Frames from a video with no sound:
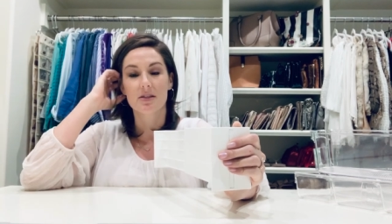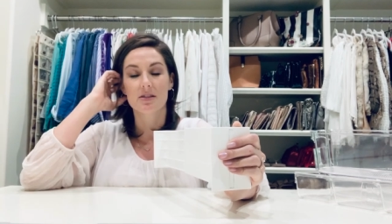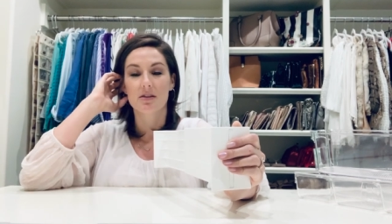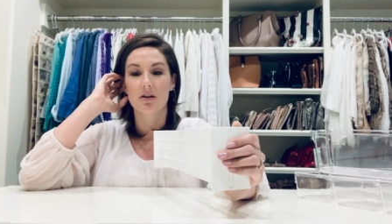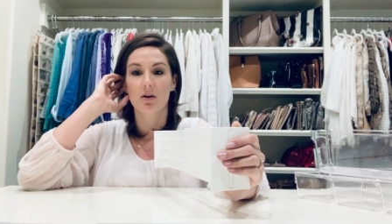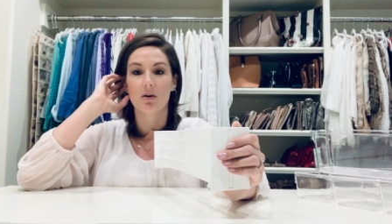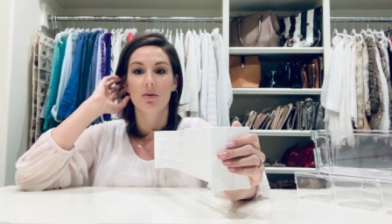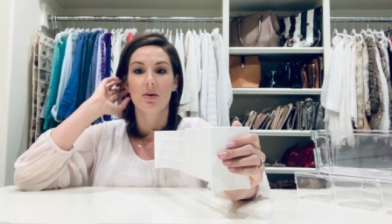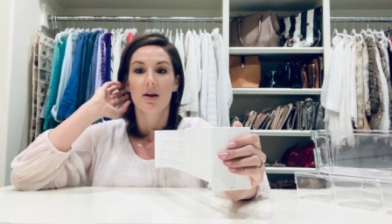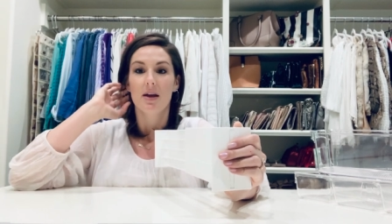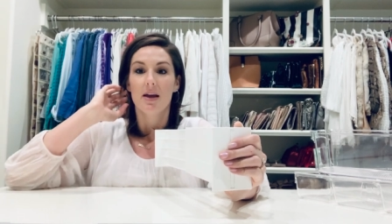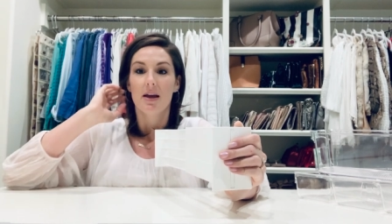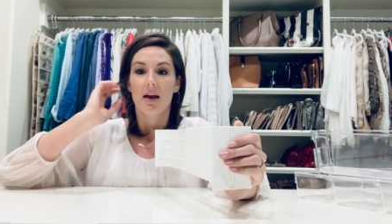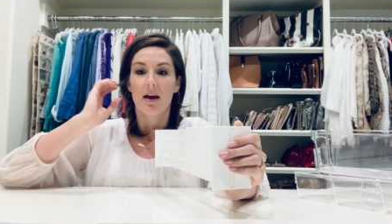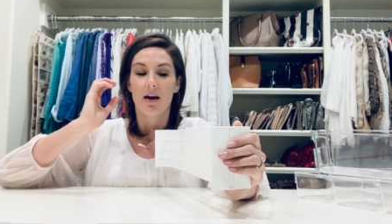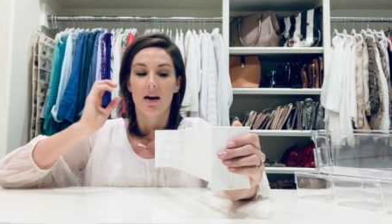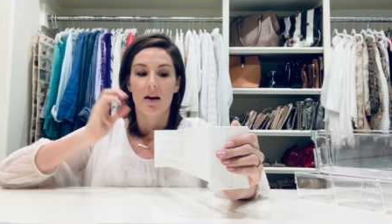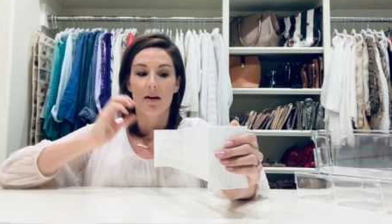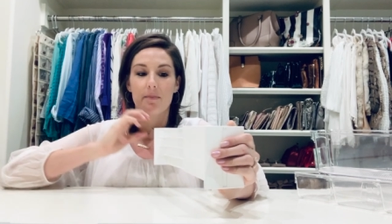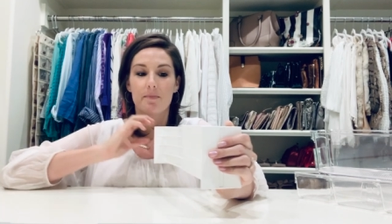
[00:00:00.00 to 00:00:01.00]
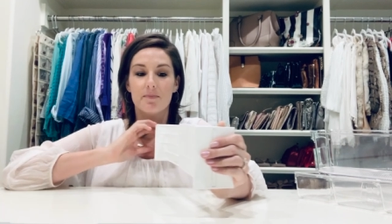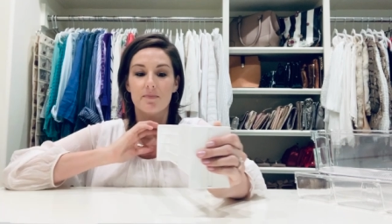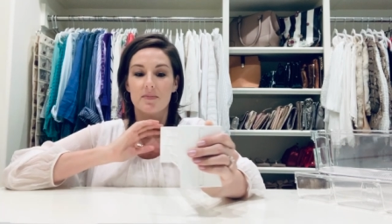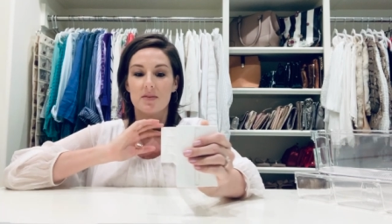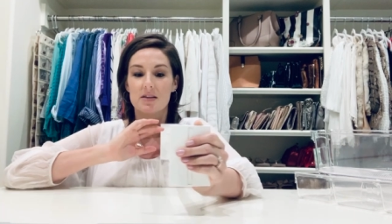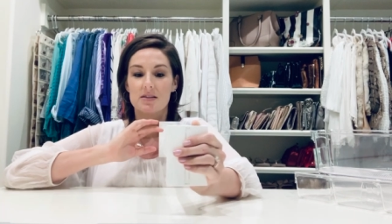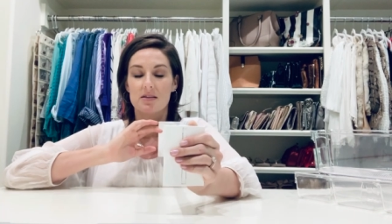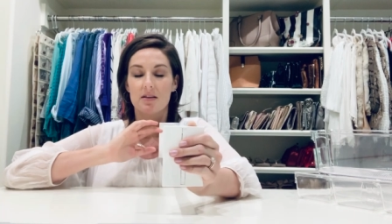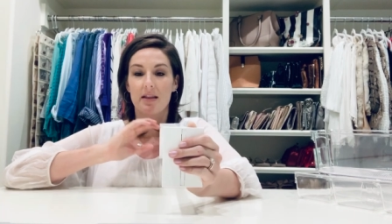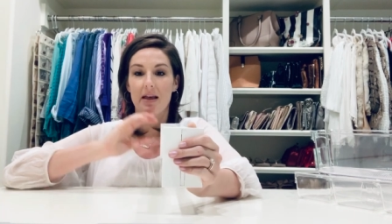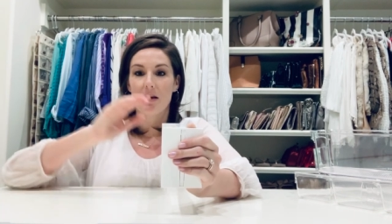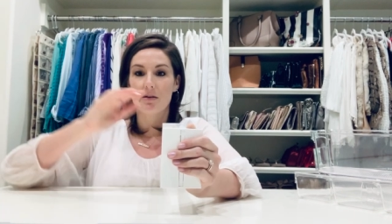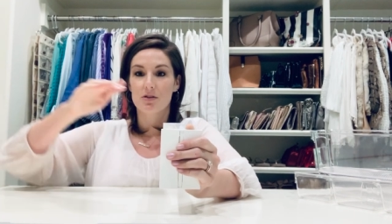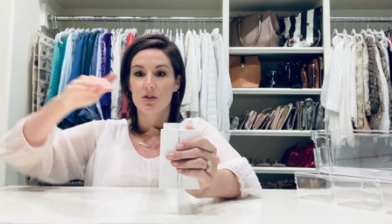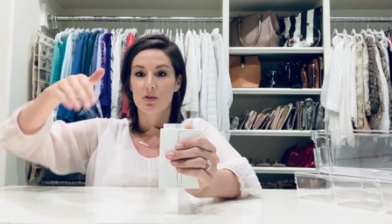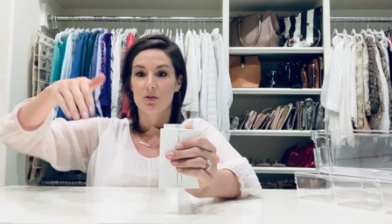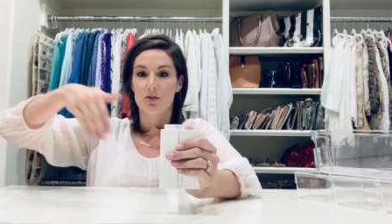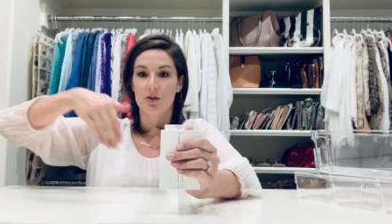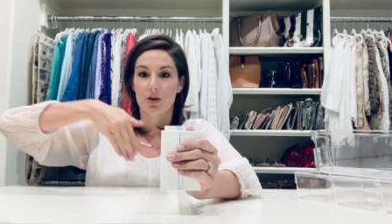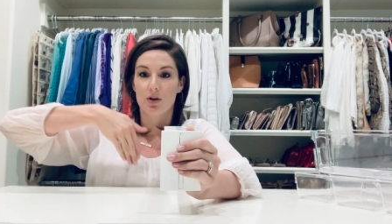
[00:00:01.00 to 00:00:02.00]
So um, this allows
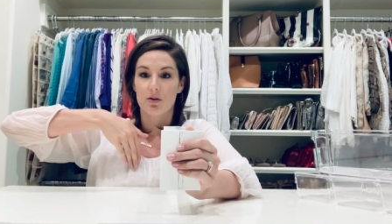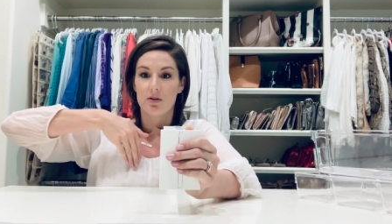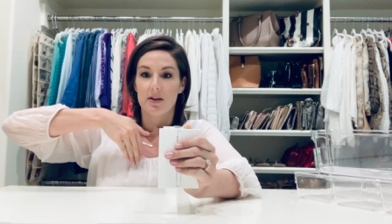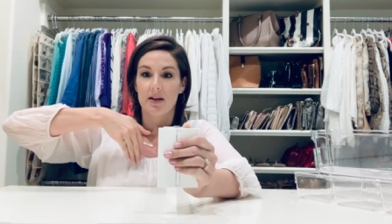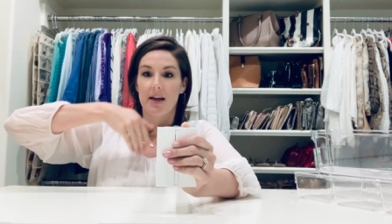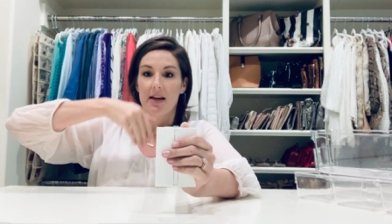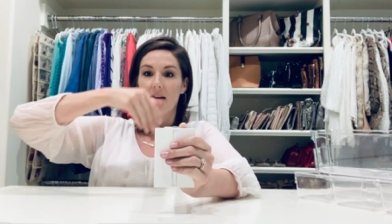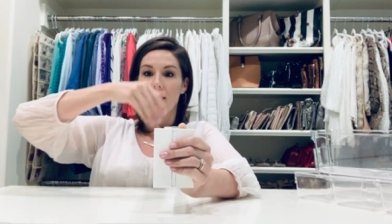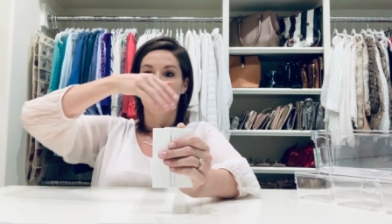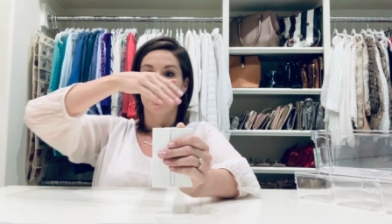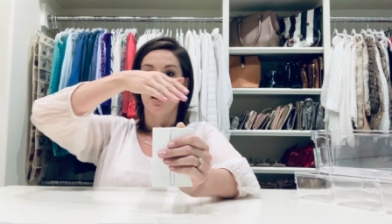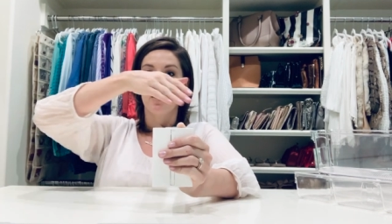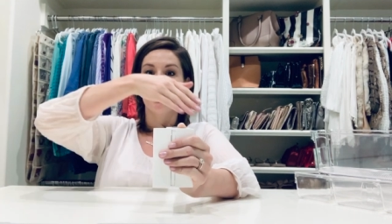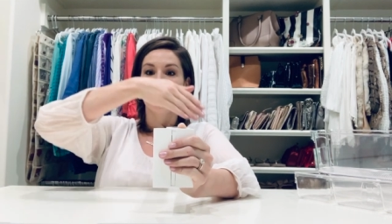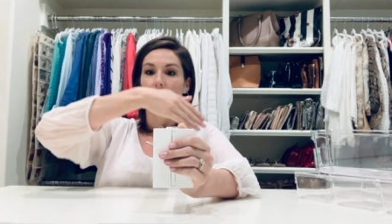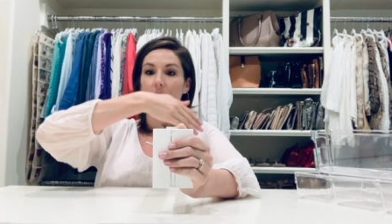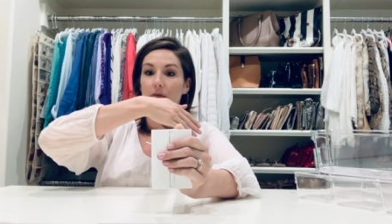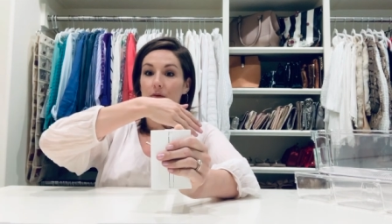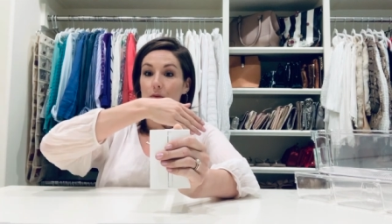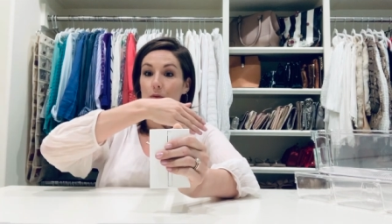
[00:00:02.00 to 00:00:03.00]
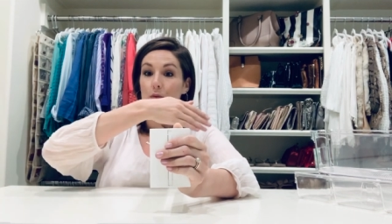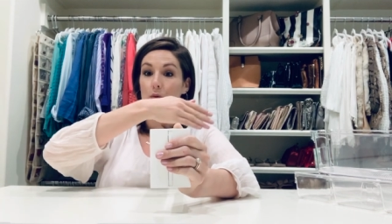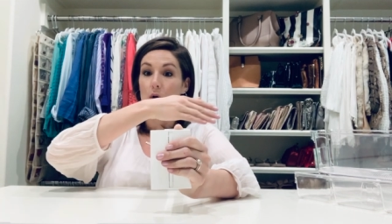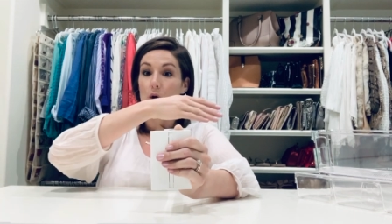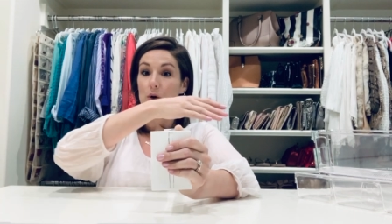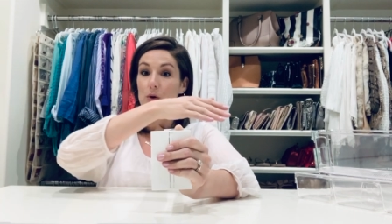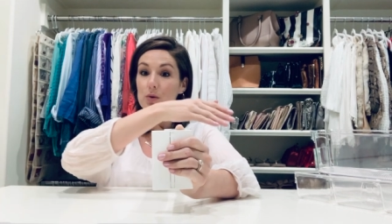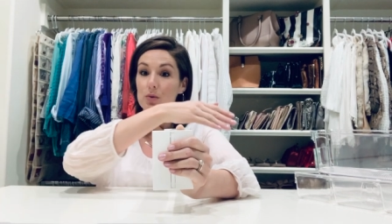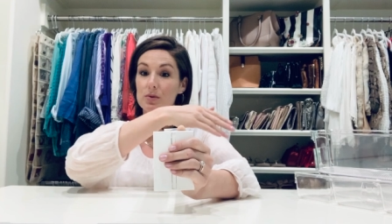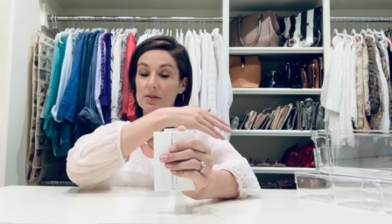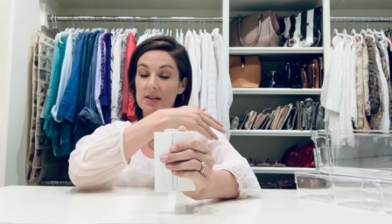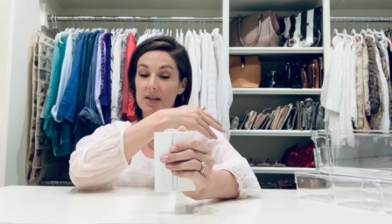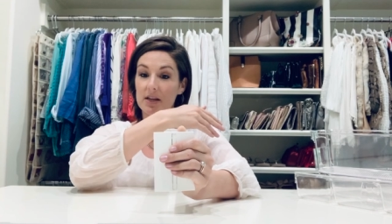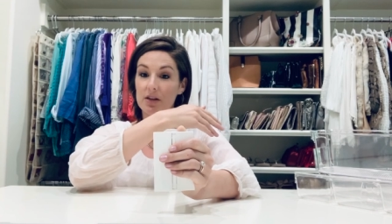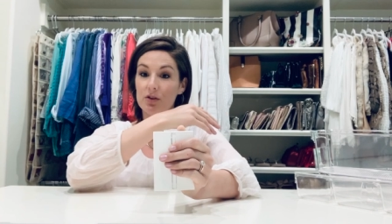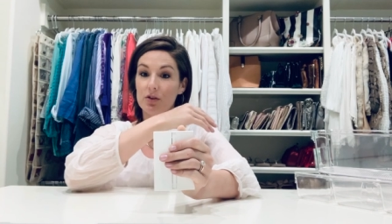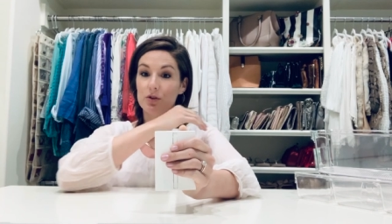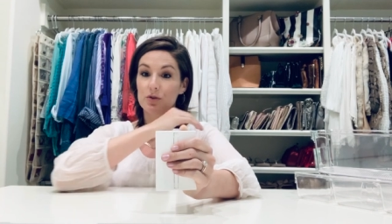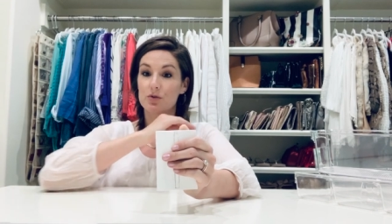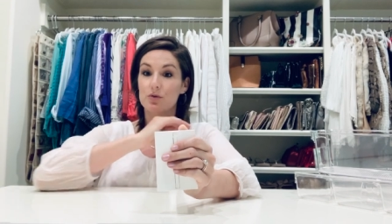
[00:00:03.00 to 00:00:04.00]
you to create a couple of rows
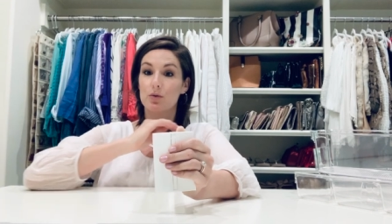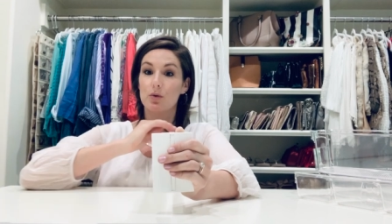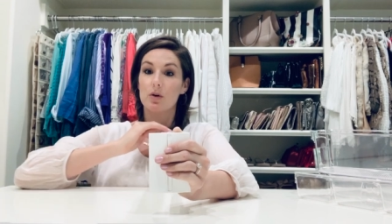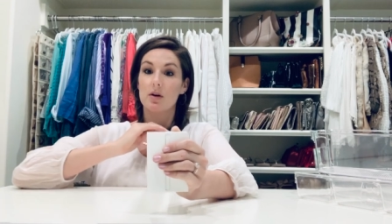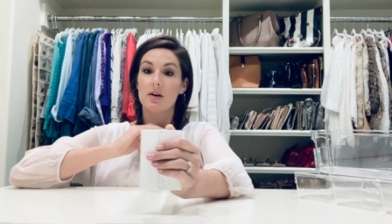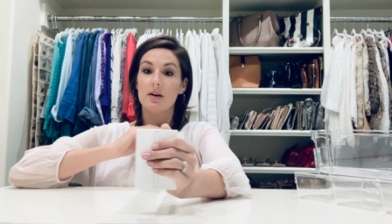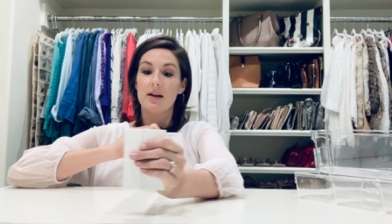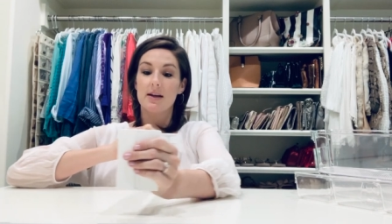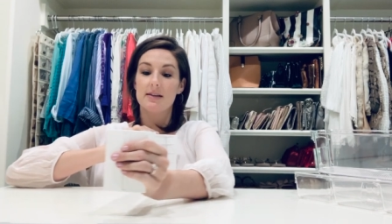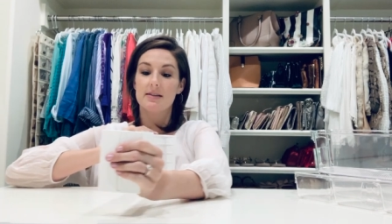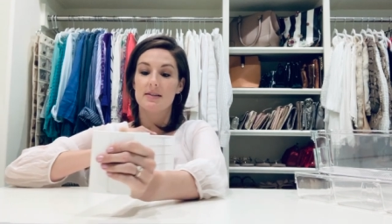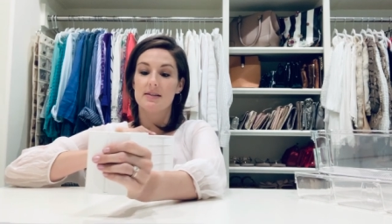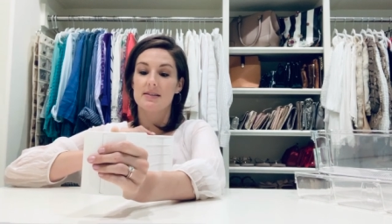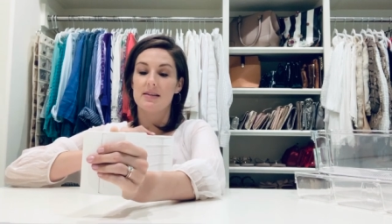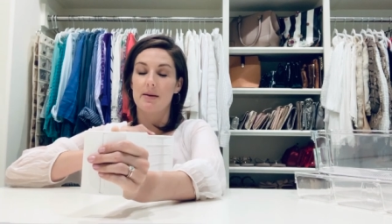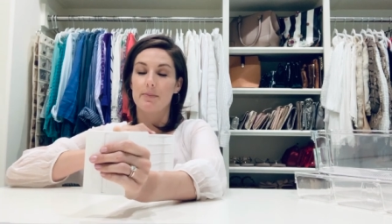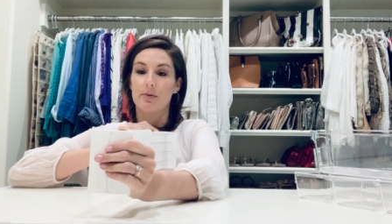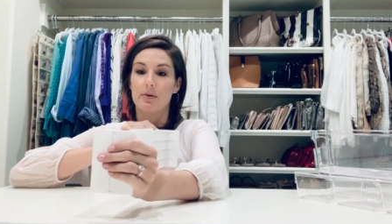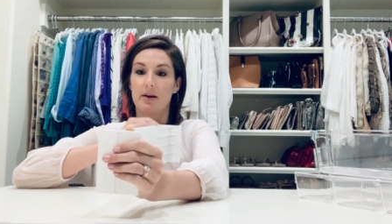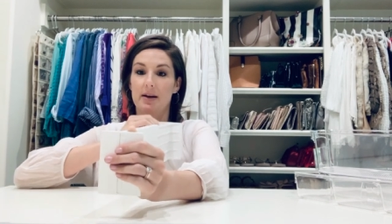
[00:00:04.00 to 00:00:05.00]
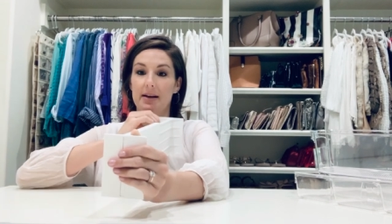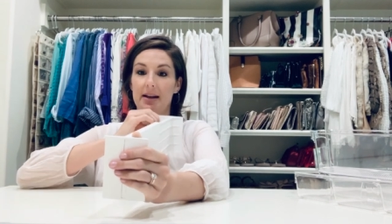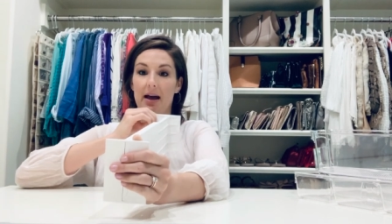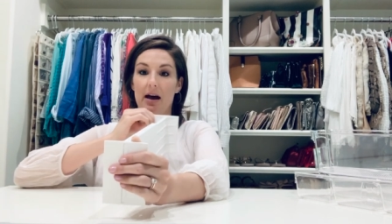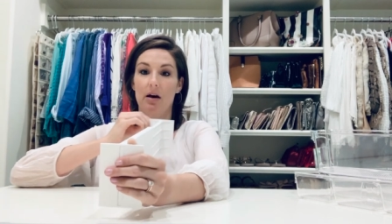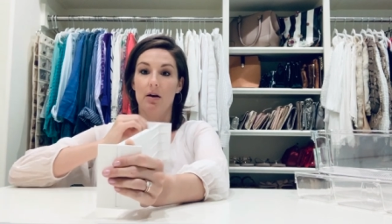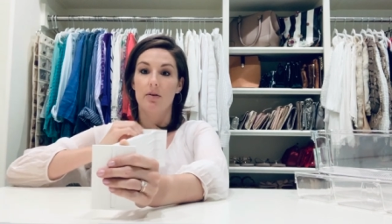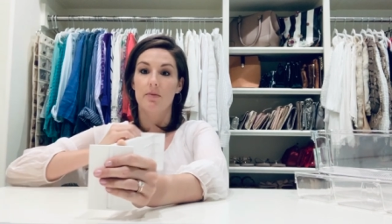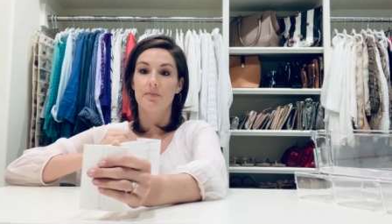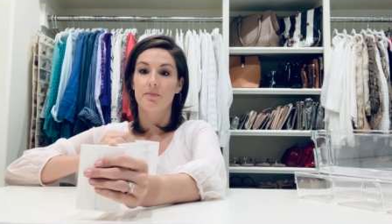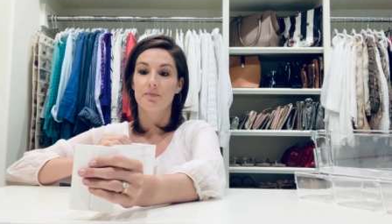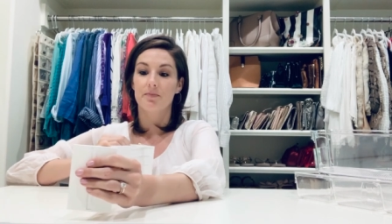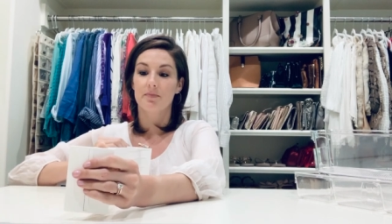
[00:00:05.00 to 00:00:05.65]
in your drawer and to separate out